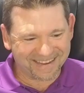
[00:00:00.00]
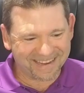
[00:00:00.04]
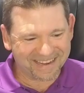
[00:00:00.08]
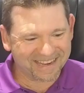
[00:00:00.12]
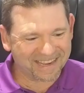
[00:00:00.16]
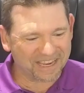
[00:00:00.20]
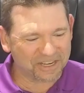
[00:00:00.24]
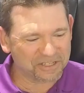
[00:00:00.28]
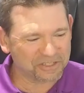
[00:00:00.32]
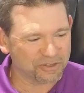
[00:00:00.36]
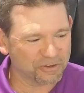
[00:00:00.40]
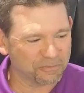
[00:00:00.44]
he
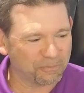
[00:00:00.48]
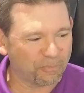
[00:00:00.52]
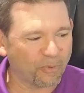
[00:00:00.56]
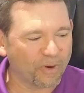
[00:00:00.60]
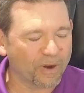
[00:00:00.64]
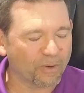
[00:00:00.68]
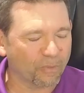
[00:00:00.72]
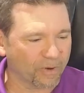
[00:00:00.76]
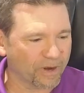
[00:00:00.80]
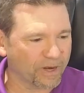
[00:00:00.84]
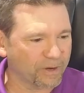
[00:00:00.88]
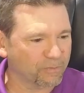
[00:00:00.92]
got to a
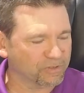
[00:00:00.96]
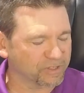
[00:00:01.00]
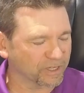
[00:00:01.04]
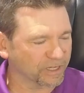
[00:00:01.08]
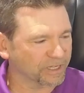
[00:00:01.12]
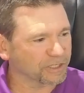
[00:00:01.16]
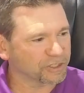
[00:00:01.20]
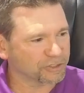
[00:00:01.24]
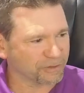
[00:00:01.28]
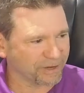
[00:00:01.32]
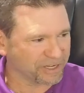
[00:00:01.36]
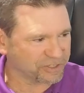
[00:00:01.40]
point where he was
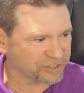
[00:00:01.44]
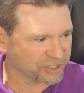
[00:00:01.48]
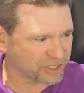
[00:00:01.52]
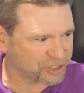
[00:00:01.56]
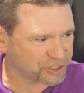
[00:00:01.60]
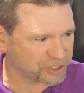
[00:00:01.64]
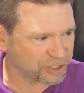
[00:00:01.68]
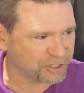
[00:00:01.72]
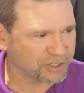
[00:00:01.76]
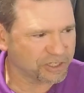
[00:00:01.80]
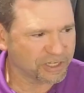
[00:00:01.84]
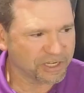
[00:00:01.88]
looking to
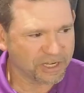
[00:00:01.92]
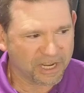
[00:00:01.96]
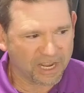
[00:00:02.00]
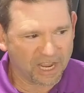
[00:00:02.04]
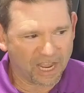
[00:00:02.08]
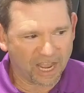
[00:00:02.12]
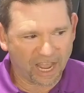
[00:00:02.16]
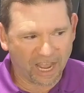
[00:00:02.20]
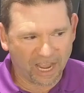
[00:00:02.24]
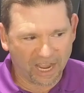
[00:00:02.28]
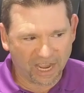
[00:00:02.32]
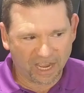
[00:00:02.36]
transition,
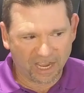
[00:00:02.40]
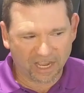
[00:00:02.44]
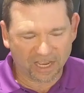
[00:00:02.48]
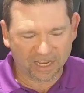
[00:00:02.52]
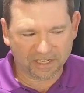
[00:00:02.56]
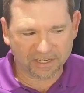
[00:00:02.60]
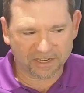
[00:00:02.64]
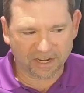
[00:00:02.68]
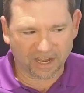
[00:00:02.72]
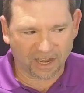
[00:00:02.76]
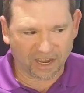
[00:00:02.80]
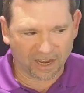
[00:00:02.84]

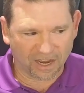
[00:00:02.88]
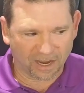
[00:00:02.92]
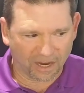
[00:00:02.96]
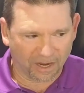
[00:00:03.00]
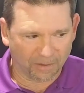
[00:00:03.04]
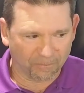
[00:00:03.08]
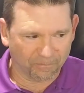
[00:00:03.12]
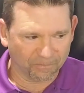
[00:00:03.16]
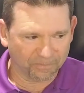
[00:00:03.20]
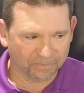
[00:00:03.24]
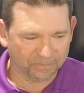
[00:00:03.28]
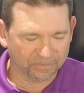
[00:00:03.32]
and
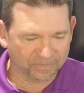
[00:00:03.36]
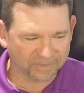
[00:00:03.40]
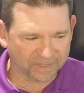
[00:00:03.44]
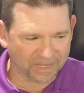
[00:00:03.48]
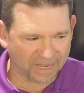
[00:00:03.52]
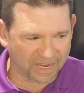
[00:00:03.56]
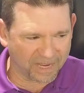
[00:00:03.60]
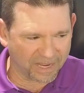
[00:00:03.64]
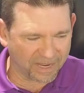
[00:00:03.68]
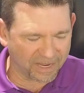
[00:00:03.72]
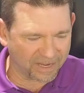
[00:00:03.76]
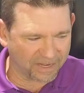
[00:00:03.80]

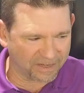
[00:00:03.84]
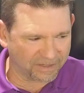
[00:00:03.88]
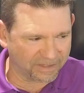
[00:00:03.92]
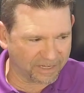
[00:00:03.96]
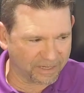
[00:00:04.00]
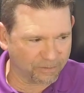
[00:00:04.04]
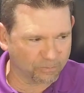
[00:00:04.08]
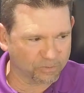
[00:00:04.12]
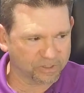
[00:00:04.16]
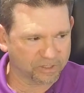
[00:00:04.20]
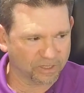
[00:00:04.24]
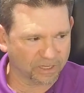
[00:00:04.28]

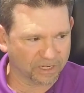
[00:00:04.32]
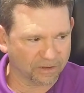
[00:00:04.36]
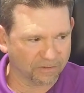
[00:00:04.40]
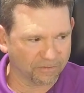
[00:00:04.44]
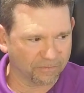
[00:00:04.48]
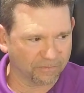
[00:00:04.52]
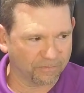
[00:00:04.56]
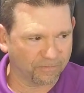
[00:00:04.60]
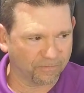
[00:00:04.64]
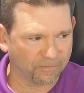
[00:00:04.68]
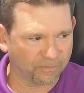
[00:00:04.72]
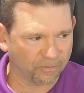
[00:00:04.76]
he was looking
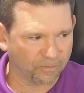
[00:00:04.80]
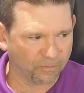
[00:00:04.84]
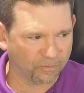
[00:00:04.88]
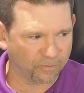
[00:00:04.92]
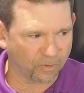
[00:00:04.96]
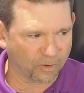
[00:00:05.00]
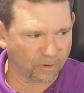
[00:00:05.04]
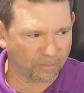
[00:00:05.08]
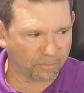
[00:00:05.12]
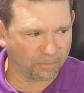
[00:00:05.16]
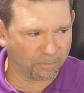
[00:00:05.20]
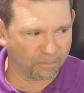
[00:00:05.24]

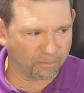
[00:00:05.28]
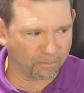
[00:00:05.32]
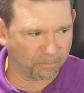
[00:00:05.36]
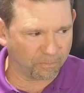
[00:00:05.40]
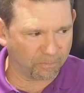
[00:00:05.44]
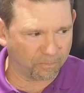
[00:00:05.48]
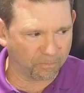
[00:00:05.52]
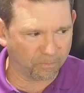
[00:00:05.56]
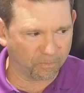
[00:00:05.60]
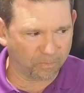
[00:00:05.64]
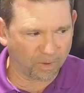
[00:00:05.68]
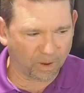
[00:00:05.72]
for
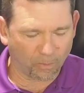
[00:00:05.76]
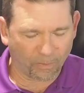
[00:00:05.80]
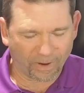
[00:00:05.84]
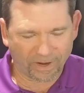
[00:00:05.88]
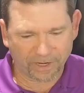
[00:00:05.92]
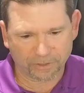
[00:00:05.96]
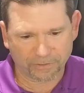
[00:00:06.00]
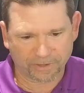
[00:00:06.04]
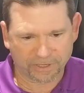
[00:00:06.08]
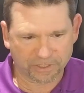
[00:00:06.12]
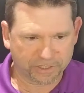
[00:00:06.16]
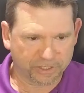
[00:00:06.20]
a way to
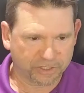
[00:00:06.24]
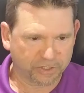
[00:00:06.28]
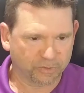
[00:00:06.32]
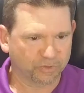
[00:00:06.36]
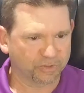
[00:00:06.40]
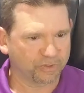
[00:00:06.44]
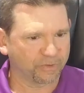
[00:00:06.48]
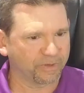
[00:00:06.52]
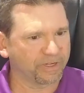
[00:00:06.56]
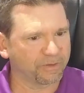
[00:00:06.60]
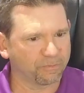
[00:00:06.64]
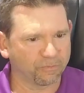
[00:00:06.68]
transition.
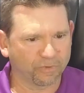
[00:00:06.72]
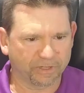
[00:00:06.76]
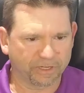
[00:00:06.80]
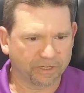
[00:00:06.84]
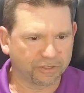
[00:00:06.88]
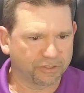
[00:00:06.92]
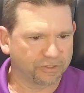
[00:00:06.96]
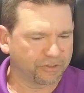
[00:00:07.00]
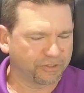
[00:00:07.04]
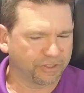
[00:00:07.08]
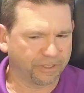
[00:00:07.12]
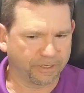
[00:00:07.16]
So he didn't
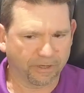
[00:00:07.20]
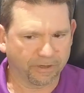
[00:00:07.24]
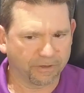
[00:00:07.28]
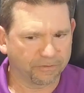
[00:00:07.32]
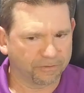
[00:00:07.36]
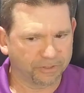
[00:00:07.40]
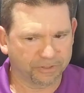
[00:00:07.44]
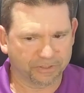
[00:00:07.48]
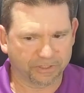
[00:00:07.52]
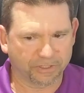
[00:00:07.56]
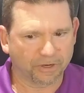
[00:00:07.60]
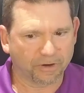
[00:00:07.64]
want to,
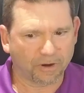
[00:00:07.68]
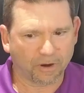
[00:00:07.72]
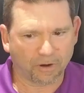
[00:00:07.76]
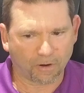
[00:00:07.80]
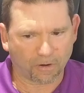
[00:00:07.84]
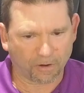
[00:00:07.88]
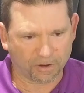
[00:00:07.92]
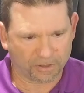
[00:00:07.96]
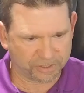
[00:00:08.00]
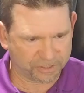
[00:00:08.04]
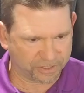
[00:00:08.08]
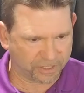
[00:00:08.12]
just a
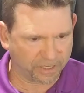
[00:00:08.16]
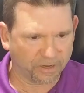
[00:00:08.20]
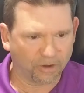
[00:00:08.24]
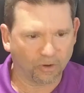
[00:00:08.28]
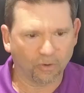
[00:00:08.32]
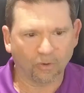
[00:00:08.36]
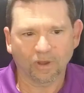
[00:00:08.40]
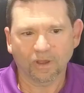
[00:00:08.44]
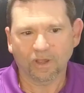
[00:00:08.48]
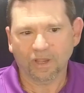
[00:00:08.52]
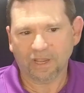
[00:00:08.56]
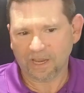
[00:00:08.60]
hard
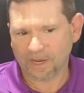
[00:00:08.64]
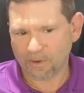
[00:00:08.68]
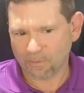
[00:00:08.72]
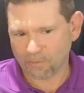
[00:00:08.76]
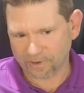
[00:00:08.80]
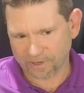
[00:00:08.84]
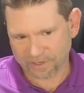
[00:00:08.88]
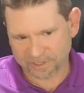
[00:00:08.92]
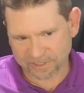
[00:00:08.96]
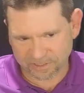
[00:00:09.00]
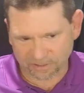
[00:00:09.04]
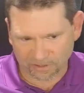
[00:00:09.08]
sell. He
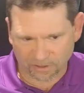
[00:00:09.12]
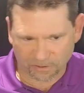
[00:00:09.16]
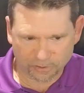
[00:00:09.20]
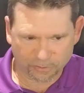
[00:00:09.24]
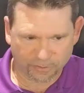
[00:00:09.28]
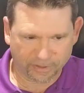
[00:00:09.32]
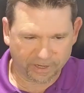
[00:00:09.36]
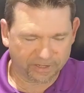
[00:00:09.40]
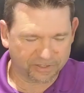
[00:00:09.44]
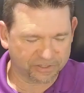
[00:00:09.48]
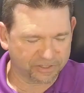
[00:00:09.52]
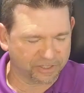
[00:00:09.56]
wanted a slow
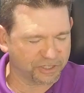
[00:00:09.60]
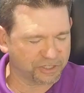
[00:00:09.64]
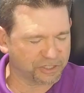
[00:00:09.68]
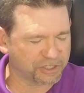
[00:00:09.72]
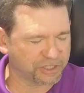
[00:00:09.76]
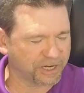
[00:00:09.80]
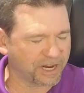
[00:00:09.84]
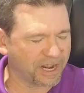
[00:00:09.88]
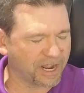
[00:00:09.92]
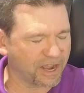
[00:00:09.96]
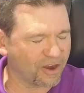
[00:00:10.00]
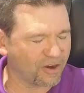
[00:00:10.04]

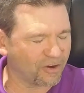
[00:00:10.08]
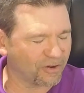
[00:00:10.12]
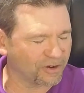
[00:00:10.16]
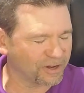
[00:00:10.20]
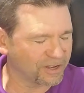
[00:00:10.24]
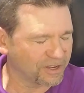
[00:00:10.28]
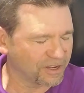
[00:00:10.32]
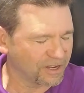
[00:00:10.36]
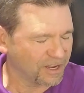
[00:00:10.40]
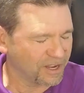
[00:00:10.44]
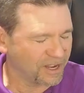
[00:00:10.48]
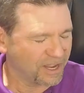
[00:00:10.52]
transition out,
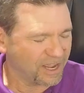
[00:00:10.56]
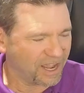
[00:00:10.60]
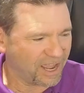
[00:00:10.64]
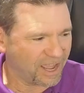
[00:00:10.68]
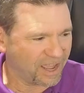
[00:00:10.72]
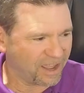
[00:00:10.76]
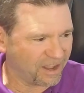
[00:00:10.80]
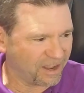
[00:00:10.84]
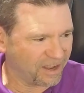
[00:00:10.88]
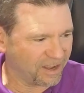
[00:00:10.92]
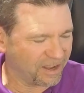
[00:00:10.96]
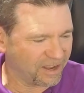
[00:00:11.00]

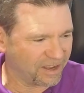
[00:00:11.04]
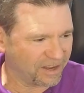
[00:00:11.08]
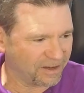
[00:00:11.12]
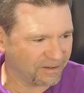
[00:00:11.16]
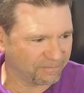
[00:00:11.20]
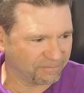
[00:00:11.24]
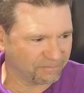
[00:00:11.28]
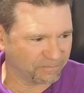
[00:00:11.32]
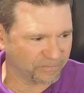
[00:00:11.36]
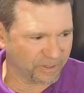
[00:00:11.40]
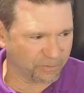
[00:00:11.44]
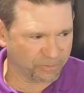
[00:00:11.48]

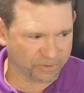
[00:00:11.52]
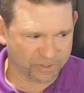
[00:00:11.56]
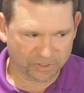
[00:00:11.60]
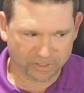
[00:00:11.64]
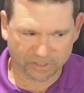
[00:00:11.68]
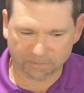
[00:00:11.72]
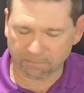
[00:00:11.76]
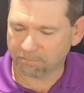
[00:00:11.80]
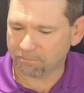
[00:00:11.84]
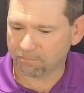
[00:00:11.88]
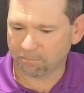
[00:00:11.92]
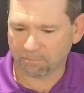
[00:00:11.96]
and it was
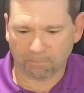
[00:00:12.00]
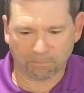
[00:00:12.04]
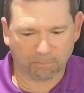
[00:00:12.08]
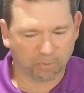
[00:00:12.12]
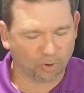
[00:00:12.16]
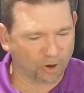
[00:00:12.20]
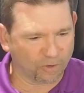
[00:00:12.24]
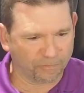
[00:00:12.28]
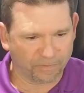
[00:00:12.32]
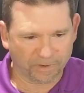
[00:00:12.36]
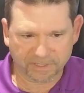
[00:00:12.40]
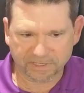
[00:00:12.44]
just
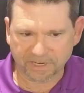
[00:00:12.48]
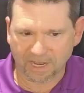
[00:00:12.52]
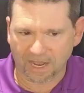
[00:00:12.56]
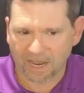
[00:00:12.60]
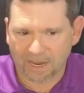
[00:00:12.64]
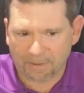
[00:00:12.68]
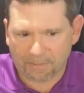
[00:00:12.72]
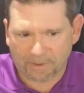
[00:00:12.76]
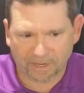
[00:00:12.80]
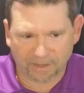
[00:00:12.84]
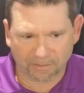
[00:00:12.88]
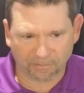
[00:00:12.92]
perfect
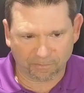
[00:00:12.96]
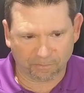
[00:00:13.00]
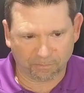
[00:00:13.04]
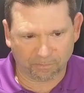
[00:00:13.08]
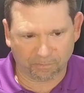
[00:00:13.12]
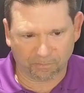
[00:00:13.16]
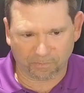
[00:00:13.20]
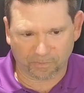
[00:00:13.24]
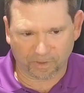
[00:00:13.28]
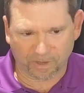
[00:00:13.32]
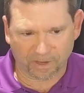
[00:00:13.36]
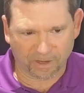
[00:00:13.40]
timing.
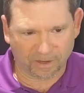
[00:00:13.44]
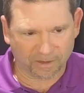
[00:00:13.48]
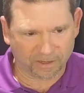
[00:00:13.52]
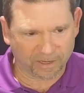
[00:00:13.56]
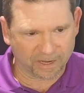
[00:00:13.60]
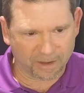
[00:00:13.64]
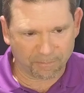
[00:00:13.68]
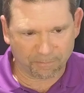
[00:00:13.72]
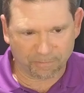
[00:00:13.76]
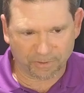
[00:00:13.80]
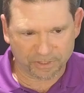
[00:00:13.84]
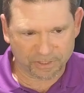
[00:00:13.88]

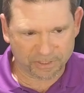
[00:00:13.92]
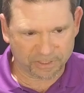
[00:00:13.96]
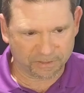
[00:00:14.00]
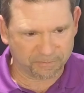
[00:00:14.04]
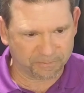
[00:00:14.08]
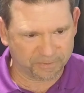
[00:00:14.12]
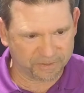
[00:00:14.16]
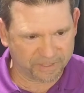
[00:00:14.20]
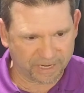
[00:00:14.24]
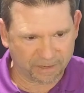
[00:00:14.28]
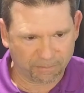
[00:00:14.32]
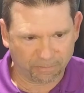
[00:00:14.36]
God put us in
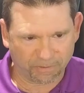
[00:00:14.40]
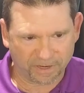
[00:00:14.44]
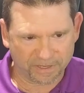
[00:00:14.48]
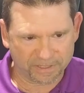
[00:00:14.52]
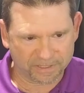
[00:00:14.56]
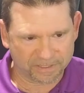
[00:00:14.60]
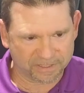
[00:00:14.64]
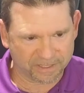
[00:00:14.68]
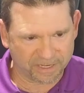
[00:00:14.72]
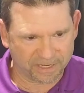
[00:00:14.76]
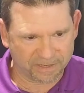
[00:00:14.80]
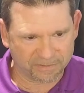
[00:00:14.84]
the same place
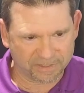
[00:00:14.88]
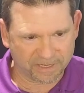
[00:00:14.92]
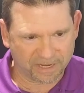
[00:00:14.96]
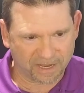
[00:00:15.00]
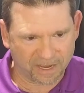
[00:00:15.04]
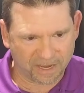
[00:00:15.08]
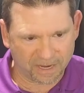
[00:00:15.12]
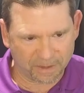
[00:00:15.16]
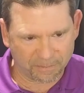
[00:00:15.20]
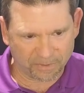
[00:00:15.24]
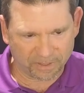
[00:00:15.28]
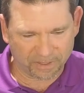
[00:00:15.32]
at the same
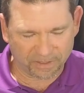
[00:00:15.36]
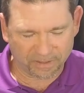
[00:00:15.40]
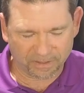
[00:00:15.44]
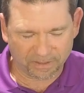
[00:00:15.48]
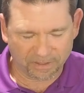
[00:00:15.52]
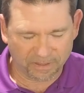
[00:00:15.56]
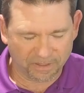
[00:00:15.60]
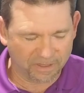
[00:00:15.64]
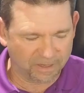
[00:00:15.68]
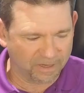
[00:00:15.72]
time, and